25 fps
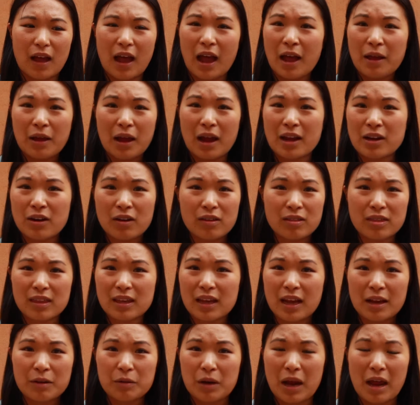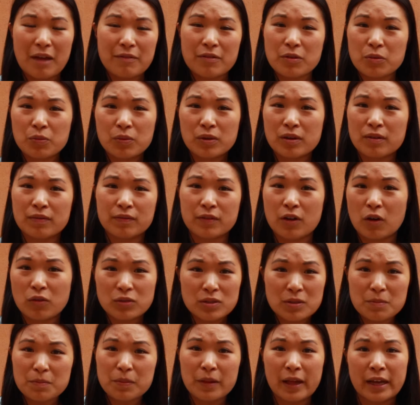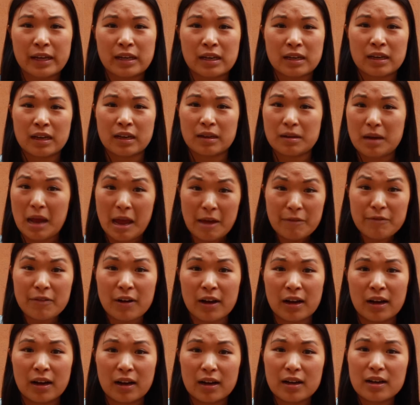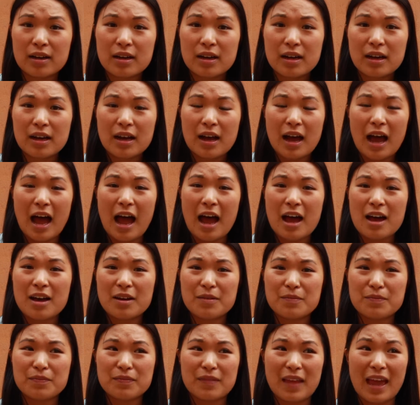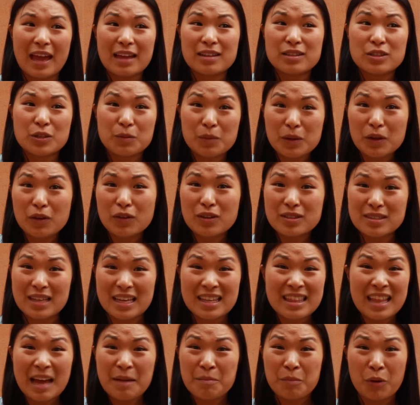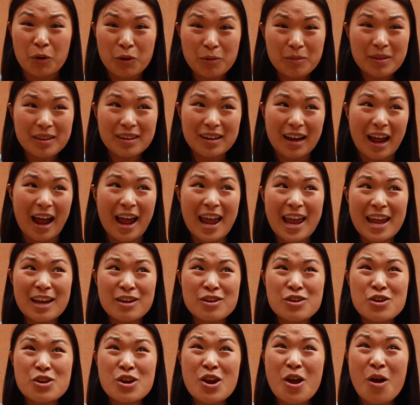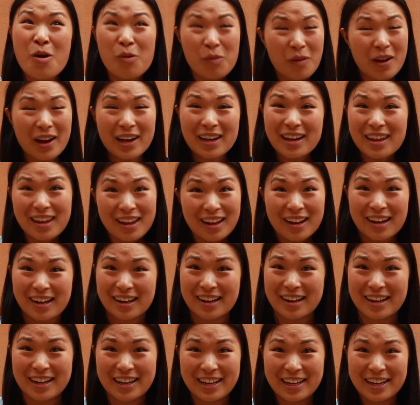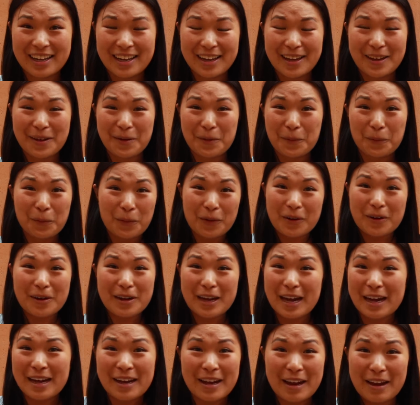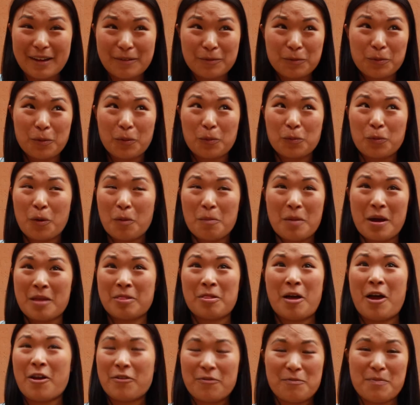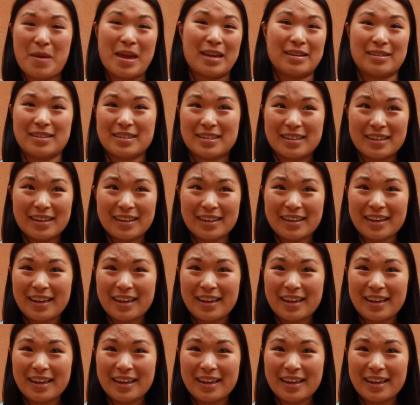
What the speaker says: I don't think I ever would have contemplated it, ever. And to be honest, in that moment, I had no idea what my life meant.